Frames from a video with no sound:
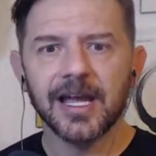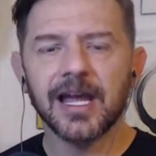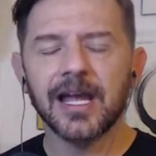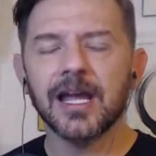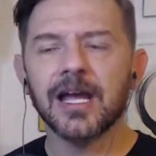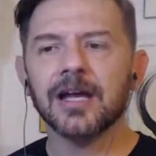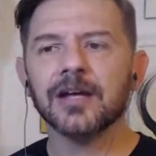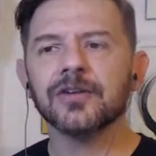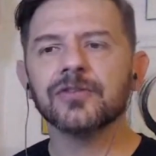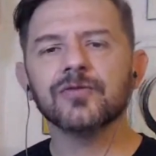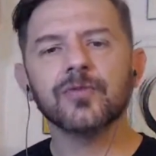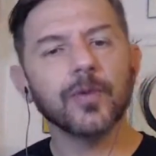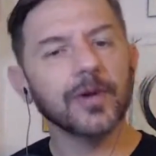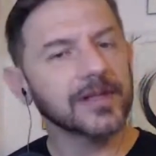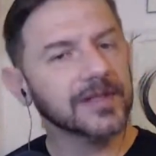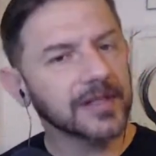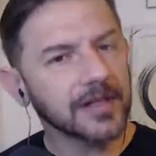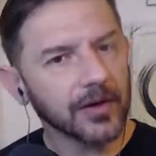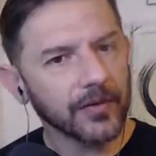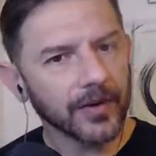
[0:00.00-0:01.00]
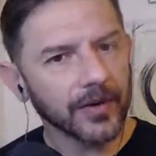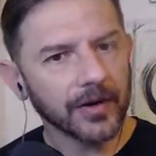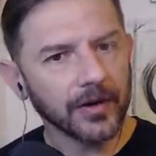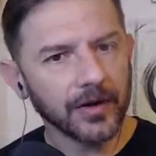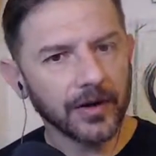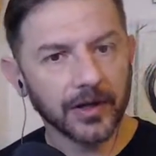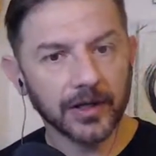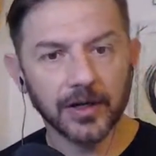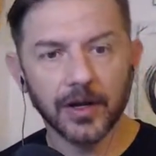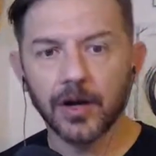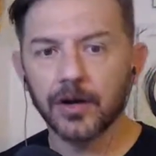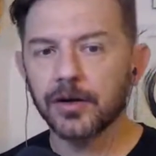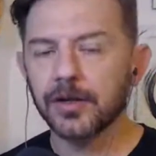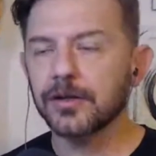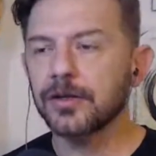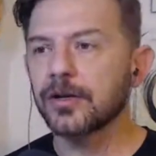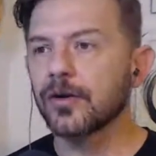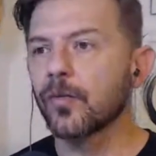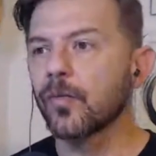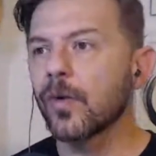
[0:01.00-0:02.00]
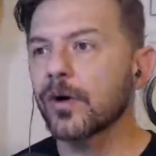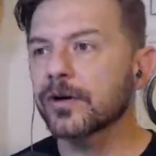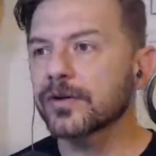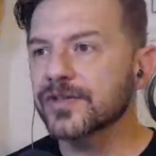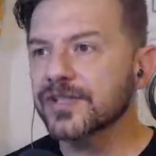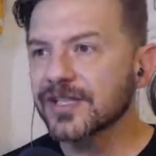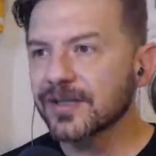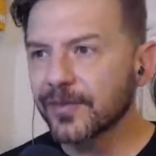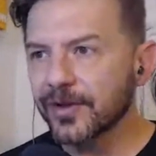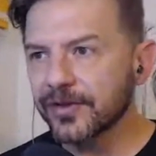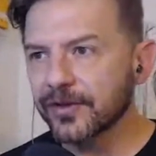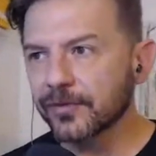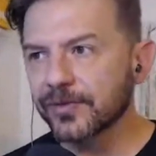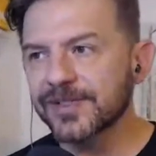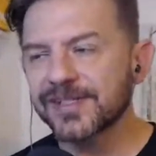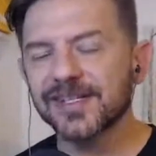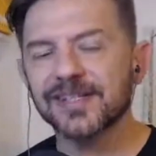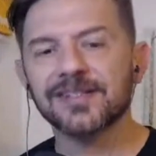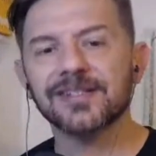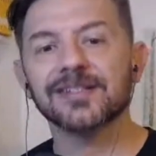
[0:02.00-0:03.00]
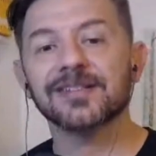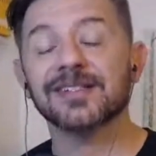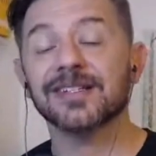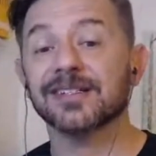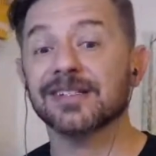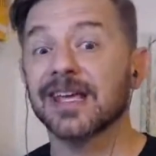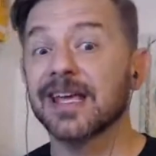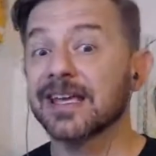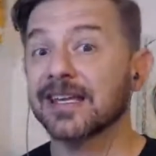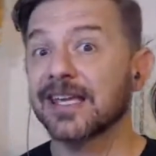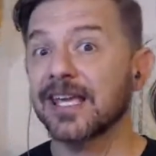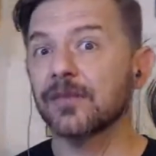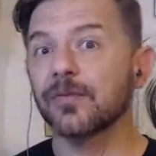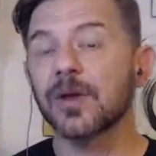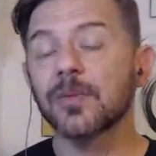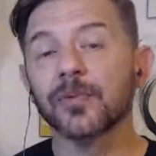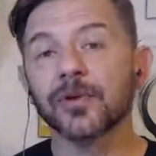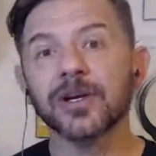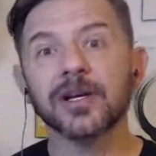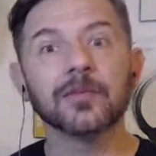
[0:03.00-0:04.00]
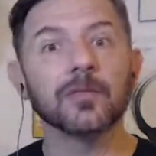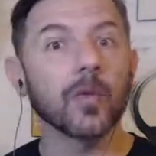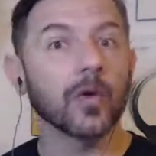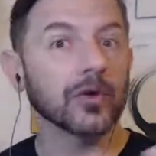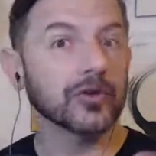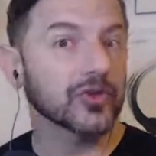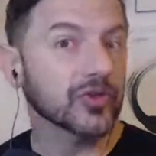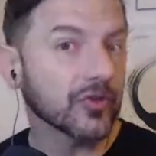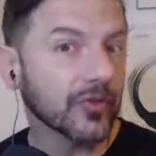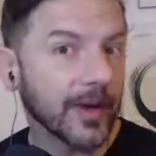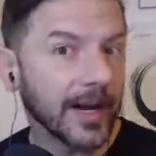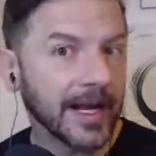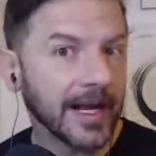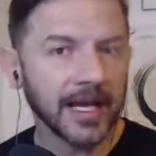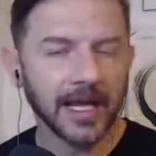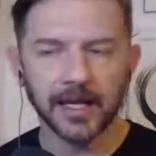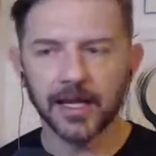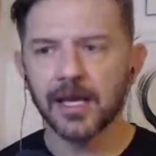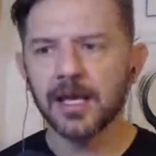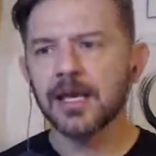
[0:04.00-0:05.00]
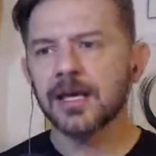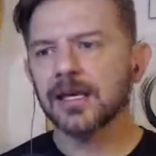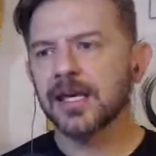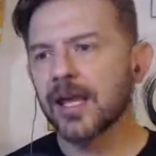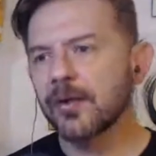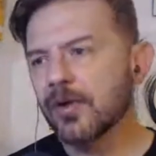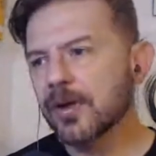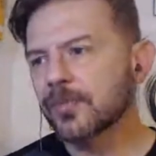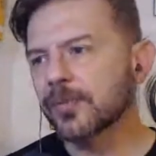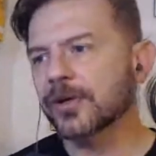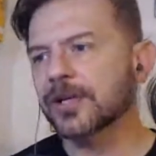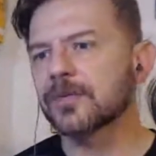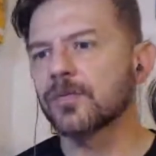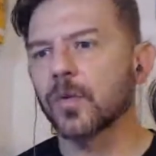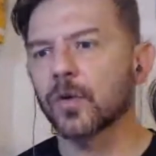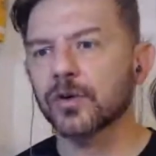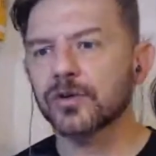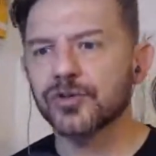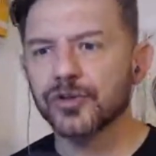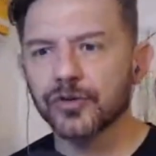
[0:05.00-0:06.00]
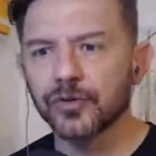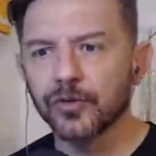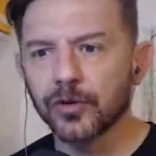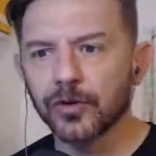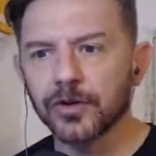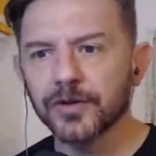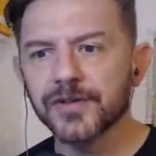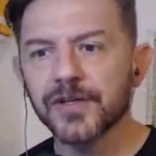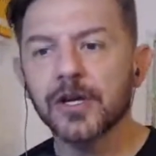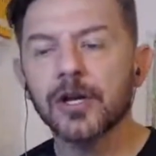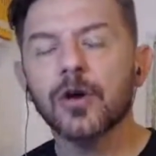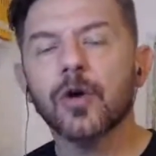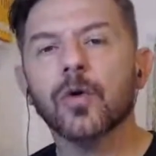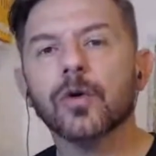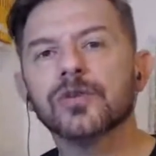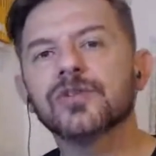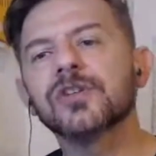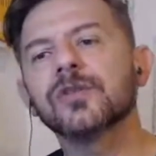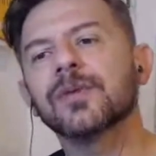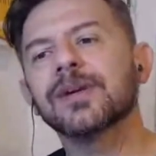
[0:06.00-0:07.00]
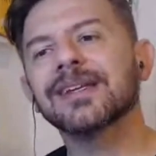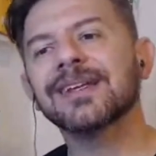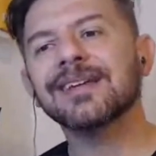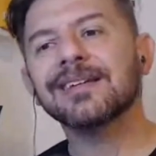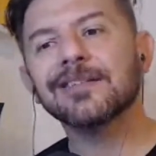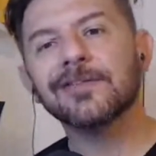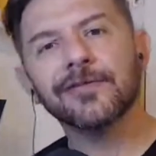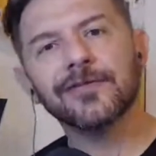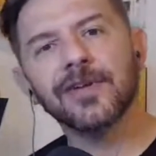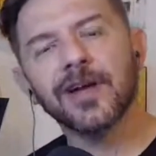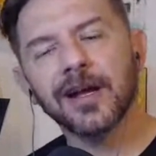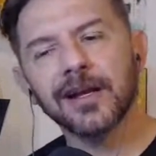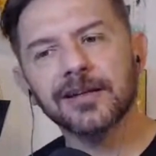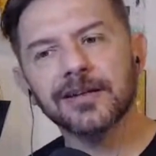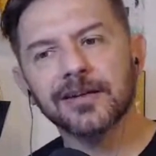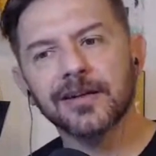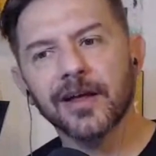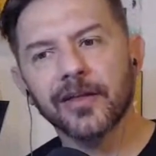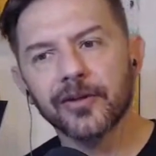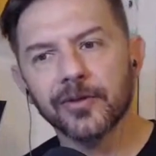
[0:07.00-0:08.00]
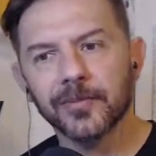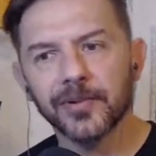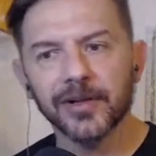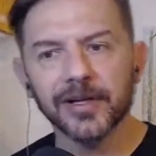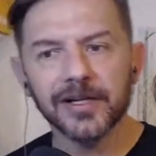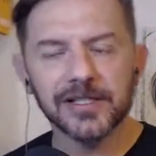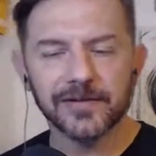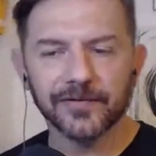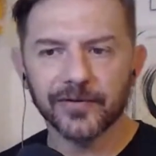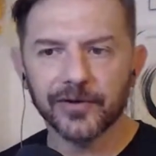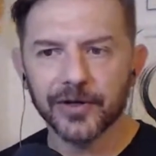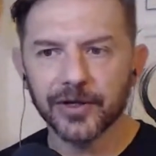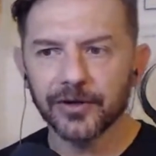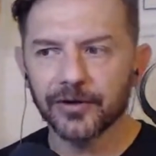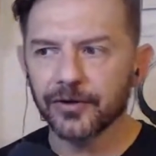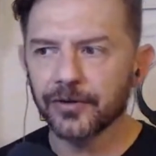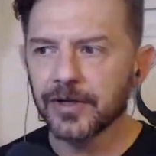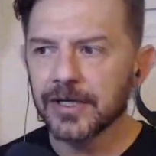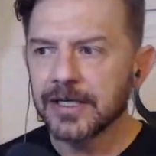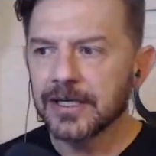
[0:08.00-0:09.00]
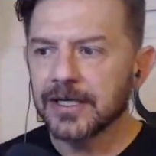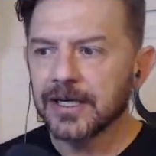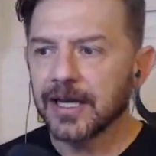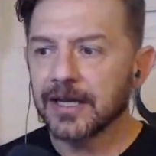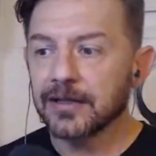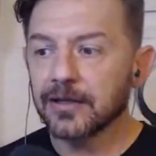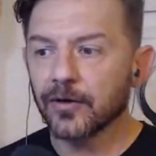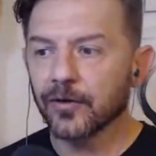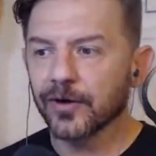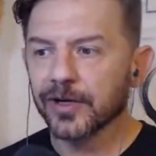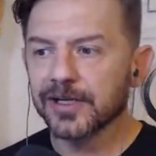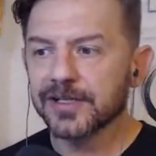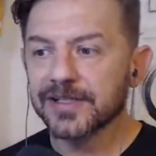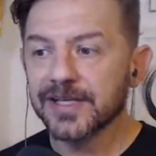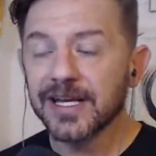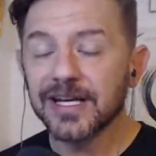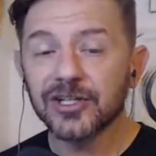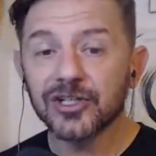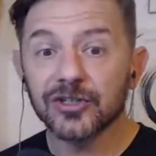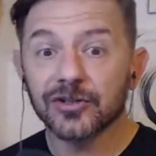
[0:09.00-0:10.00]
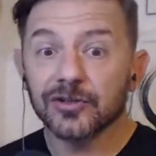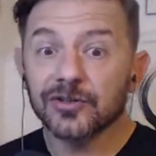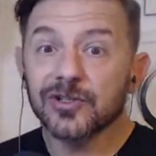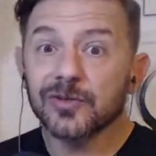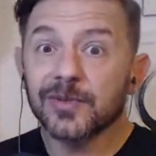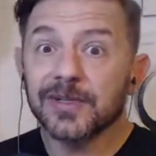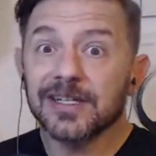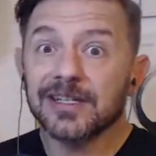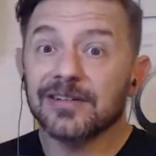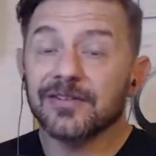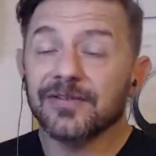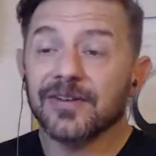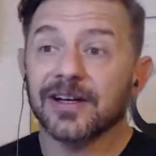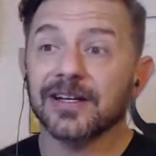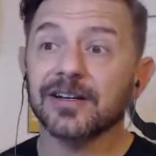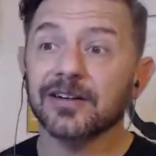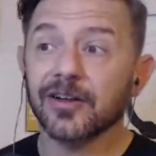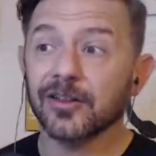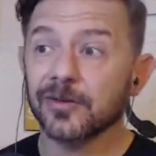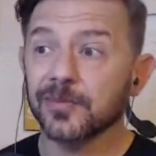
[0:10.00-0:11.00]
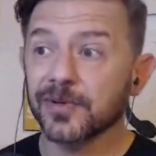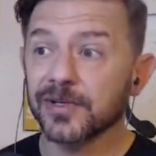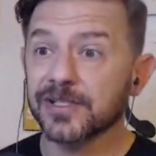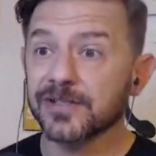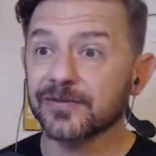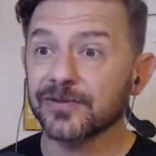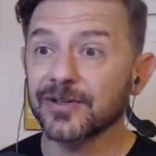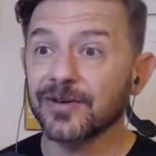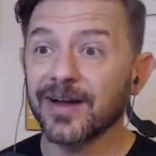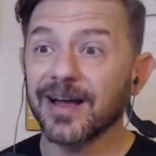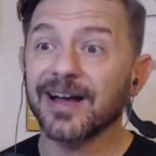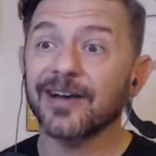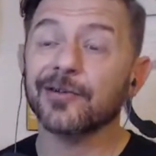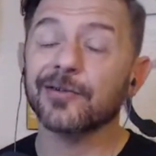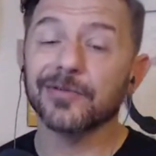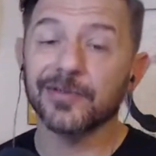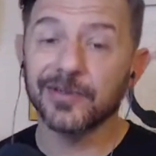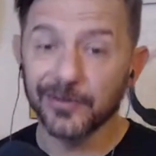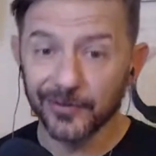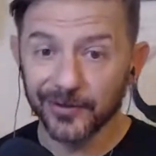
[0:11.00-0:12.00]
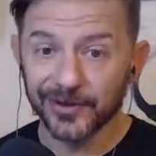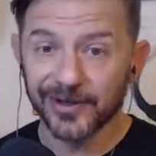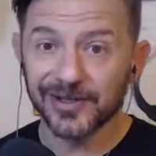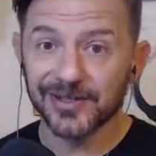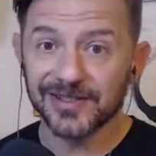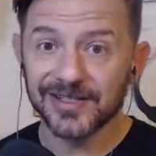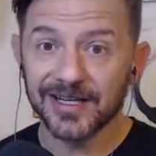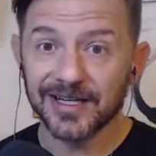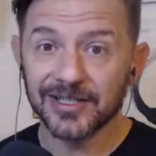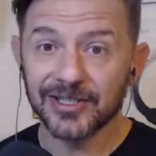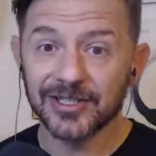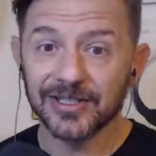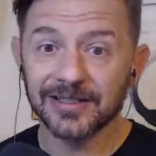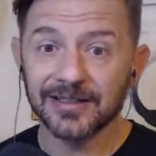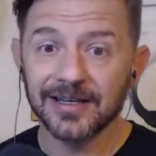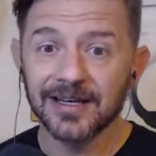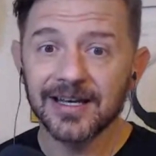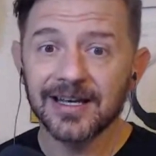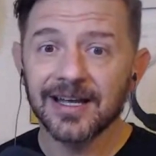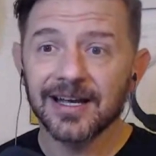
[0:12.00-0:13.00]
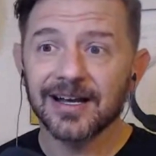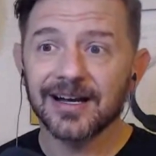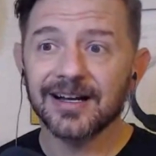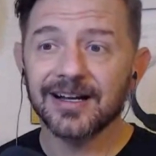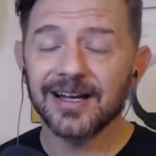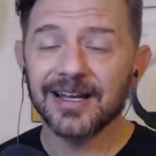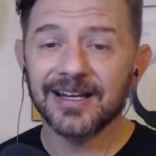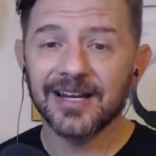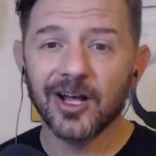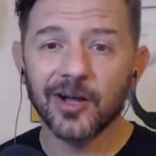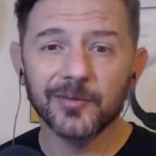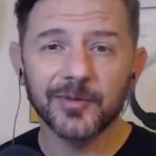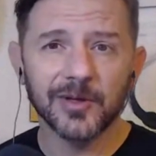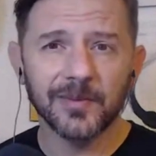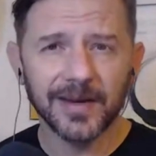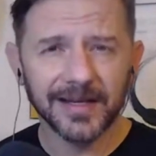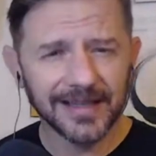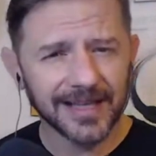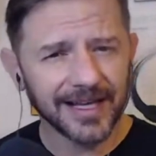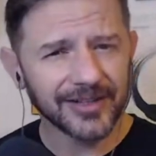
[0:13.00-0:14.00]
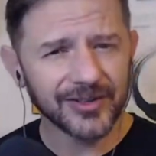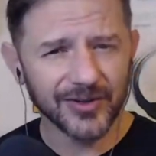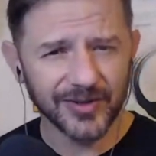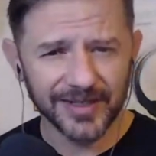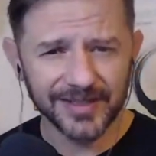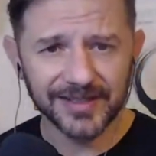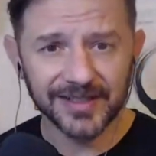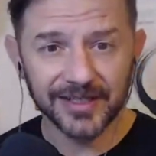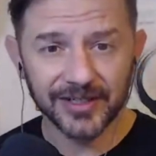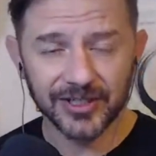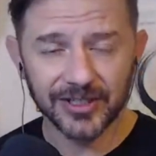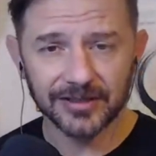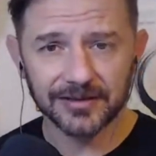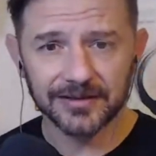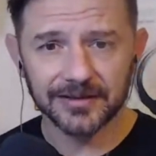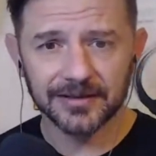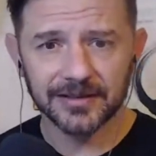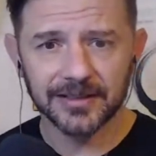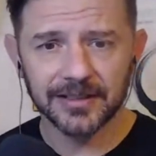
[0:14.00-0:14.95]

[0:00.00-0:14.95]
And what's going on? You know, what are some of the resistances? Can we bring more training? Can we bring more tools? Or do we need to find another place for you in the organization? Or do we need to find another place for you out of the organization and help you make that transition?